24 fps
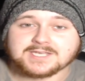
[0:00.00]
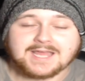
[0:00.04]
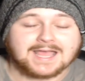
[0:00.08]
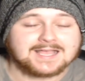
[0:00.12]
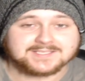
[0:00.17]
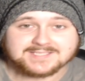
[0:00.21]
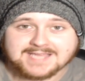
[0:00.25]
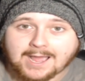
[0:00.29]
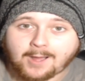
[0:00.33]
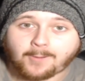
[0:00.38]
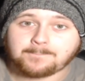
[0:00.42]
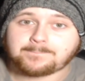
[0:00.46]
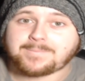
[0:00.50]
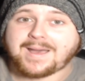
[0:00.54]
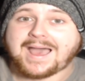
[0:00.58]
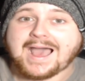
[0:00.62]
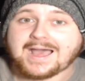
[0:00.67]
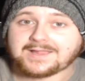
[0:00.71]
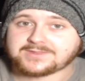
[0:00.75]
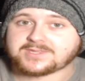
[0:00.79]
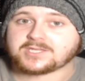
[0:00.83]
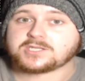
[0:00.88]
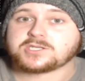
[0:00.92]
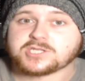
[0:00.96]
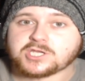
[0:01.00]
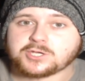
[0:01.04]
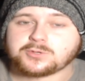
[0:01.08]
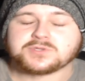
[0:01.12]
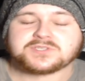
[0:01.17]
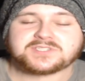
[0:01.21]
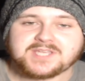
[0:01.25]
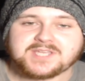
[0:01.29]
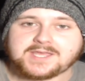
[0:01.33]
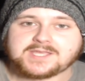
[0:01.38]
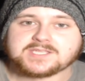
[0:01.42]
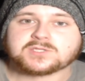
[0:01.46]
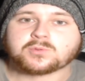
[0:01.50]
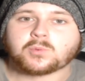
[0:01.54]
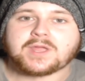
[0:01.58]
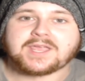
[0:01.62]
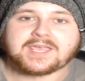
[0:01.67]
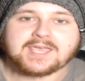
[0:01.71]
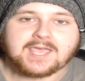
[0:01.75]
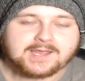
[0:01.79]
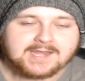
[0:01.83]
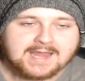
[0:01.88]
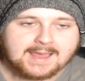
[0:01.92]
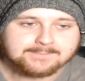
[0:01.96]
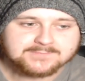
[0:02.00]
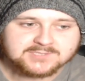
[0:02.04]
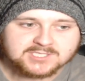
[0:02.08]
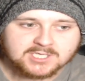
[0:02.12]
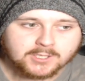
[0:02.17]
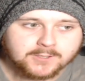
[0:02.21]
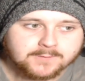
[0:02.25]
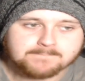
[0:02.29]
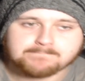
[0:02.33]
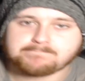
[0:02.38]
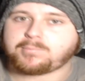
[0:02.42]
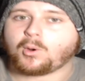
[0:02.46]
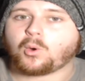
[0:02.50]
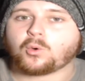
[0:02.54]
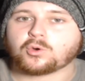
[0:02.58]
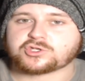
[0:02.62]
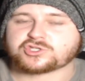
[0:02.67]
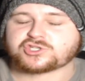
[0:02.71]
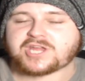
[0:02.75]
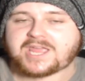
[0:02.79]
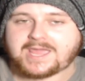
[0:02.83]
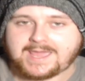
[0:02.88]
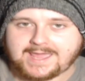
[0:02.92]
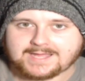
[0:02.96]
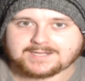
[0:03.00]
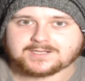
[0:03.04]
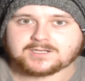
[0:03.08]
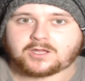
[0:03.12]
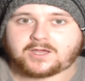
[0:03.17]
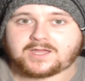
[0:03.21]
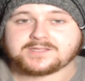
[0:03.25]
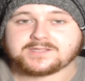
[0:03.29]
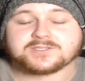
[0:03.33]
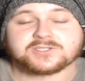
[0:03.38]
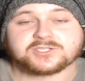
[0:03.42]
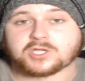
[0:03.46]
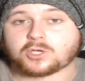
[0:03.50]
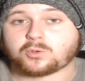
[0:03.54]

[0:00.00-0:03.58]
That's how bad the news is. We're getting absolute bullshit headlines.